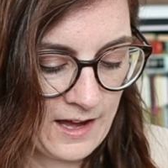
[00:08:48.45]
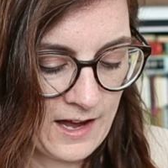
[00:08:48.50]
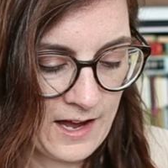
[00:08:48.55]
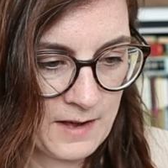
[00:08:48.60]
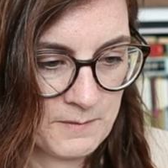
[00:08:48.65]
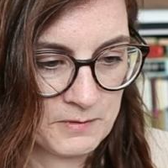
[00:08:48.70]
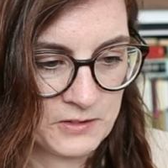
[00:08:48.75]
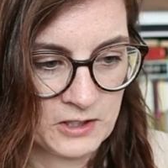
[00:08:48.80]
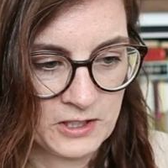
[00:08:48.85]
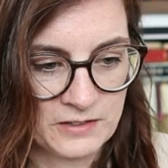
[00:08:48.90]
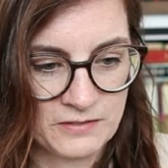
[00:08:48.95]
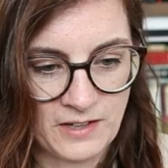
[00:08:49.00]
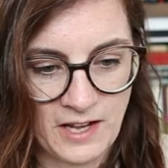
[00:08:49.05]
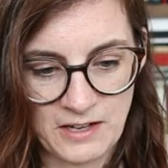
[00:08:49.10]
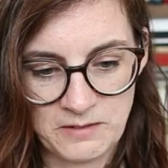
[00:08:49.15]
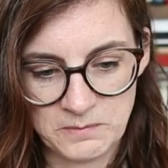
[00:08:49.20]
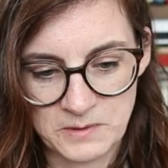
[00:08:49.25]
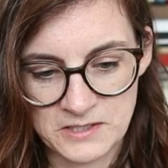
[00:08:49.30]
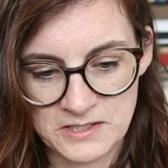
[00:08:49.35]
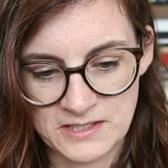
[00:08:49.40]
I'm
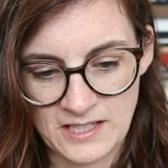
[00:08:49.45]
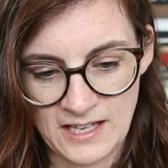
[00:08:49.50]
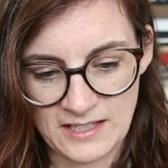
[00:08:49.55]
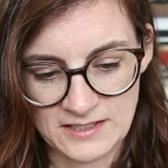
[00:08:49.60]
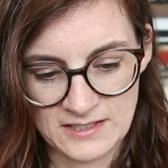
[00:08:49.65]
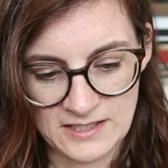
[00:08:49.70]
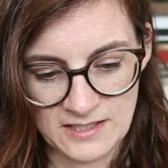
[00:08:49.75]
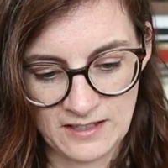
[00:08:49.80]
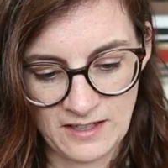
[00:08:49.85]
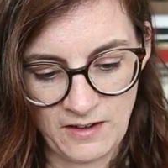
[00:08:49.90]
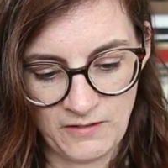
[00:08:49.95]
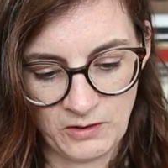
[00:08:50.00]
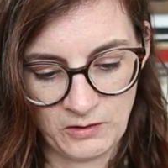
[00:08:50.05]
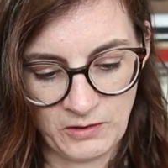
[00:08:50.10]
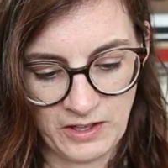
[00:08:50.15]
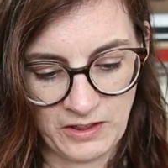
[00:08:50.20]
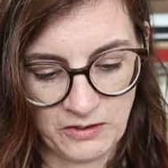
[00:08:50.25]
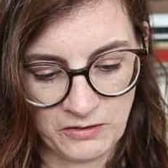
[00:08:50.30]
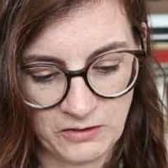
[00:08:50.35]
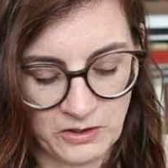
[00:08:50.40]
35% of the
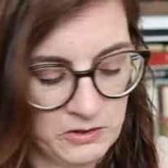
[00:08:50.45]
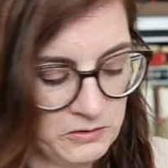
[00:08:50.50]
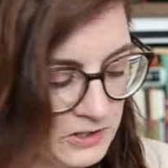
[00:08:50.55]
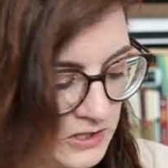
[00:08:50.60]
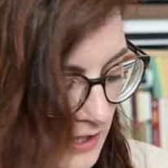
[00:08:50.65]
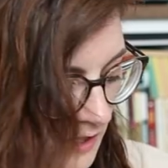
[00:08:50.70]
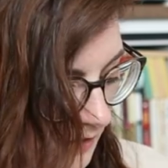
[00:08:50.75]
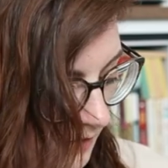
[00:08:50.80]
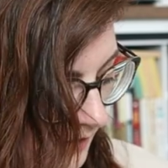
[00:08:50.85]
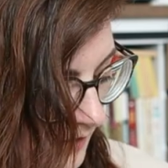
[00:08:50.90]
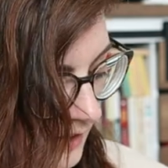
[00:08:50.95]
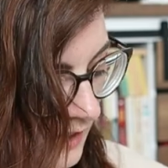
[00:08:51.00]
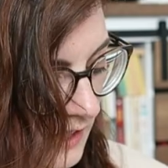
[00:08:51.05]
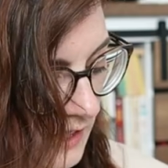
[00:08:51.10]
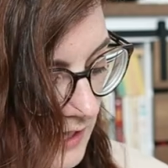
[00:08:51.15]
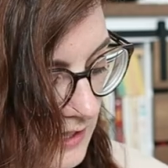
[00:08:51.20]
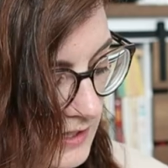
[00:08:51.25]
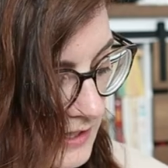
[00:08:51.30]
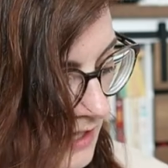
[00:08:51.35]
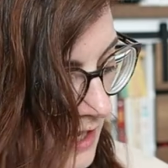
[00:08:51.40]
way through, which I think
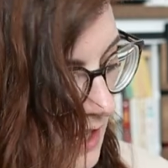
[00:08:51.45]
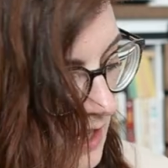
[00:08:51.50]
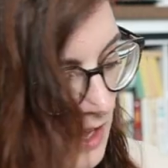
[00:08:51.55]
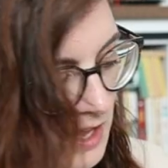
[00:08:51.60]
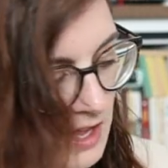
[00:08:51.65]
is...